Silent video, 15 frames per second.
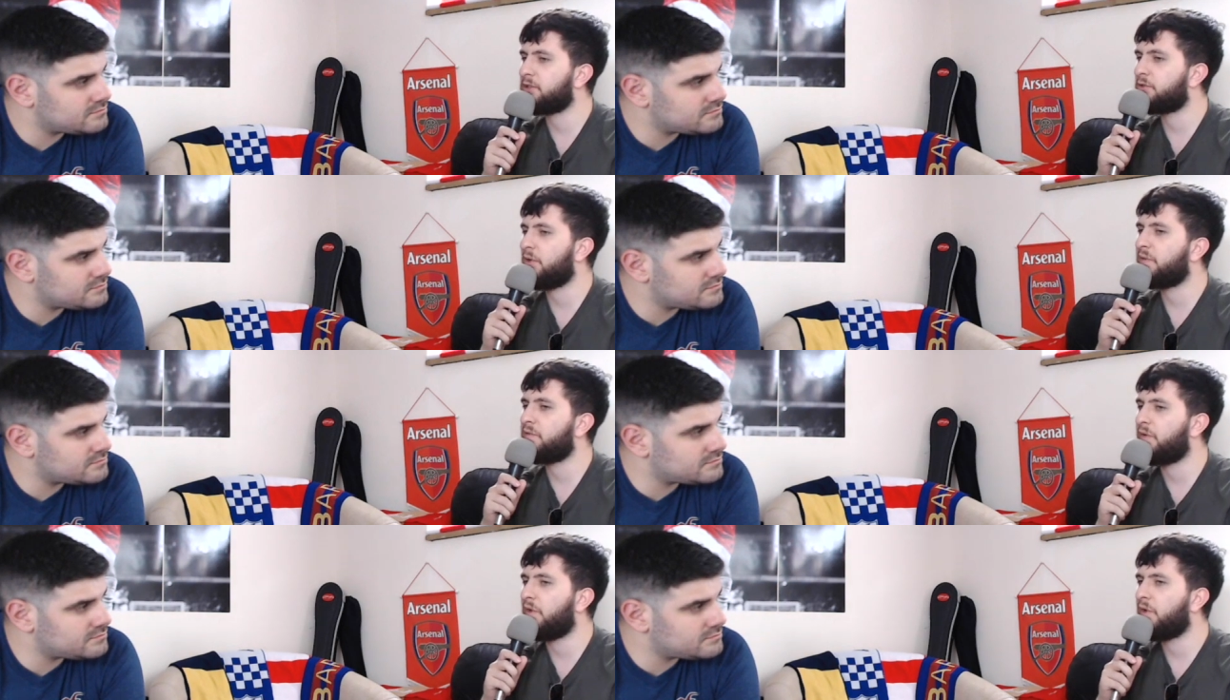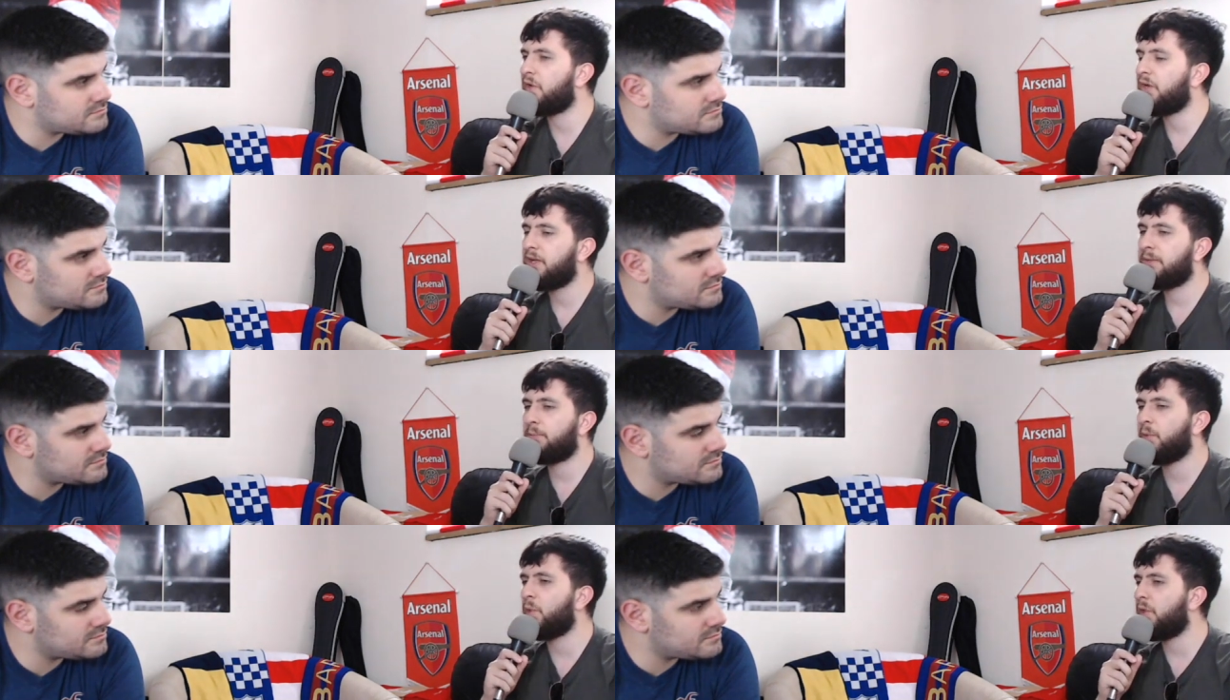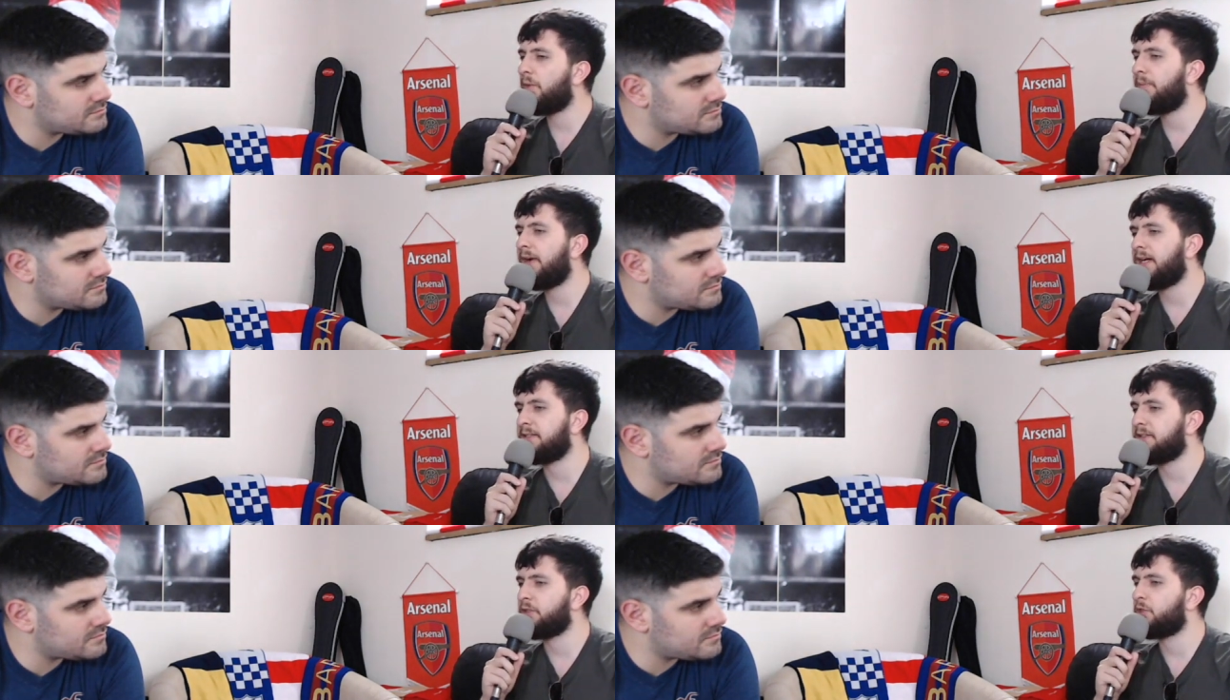Speaker 1: top four, but all that
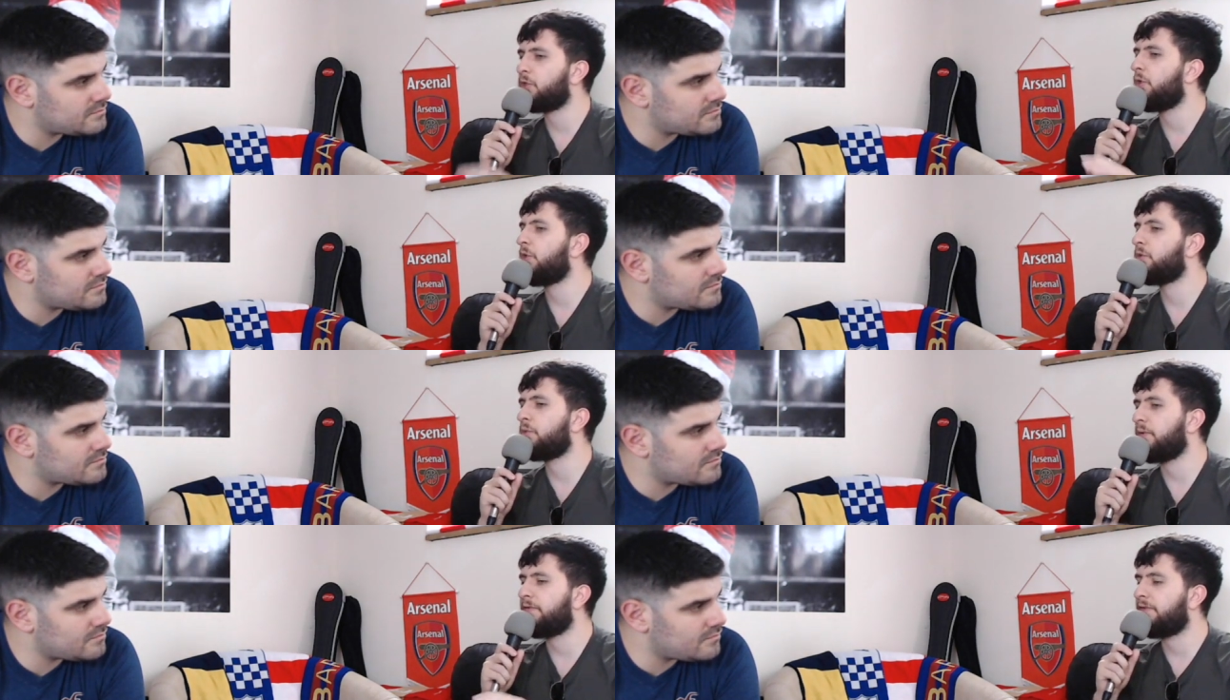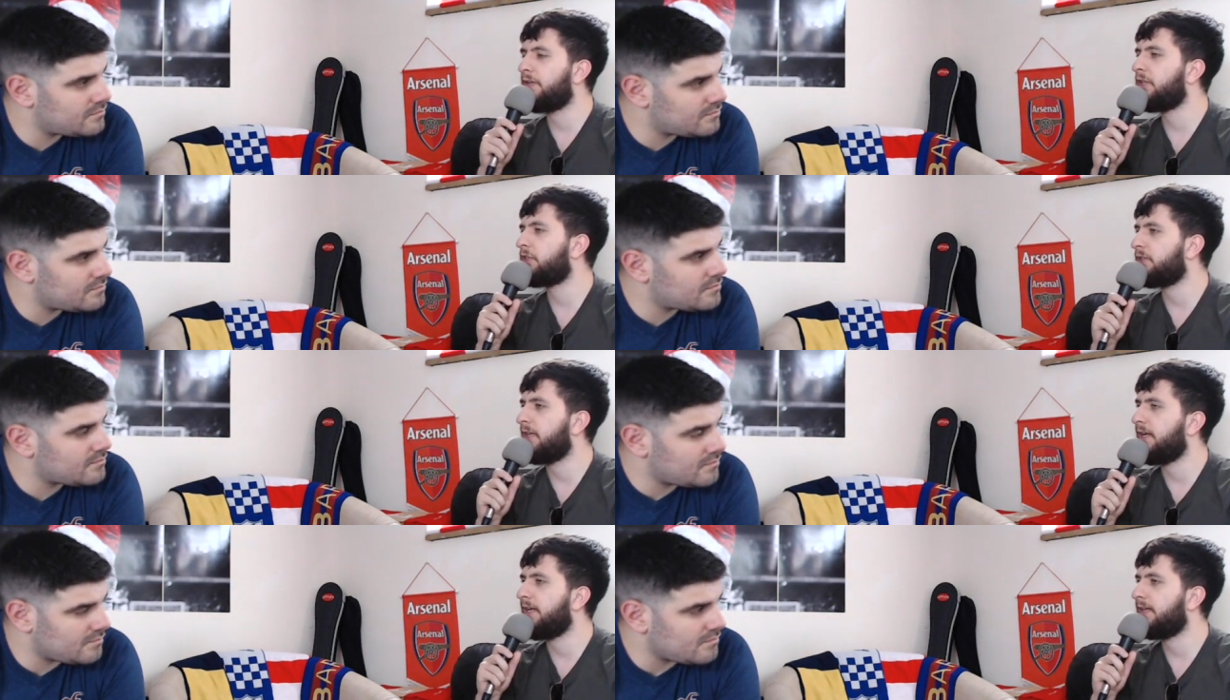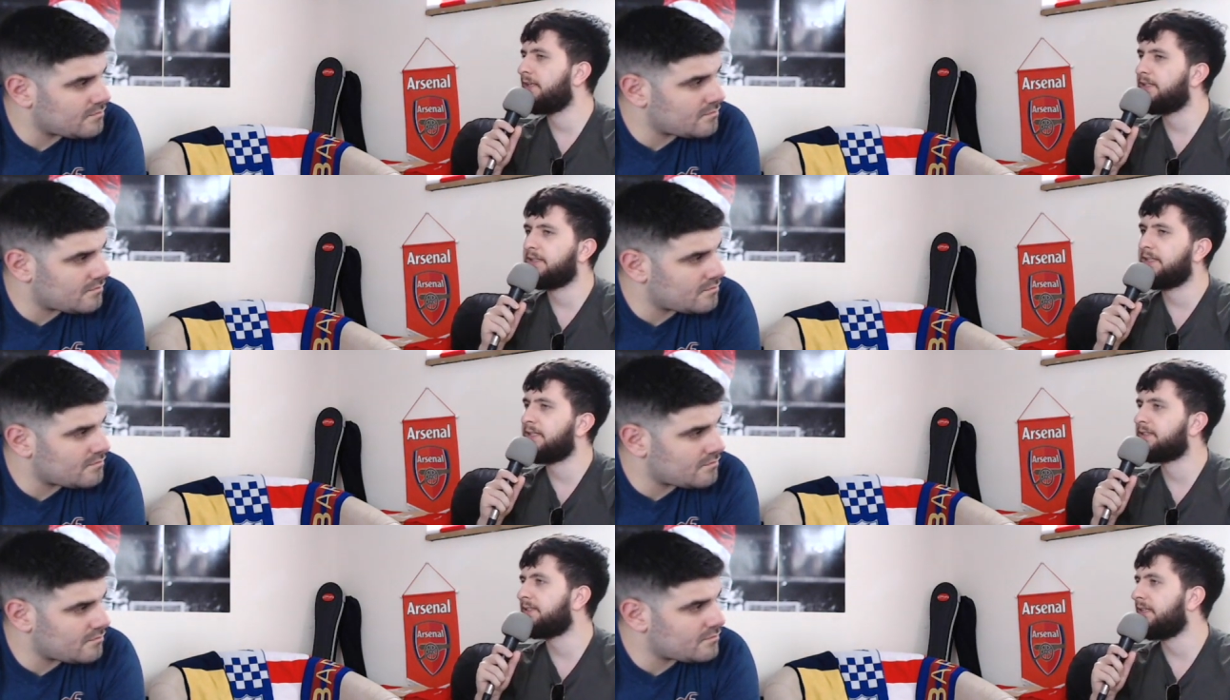matters is as long as we finish there, that's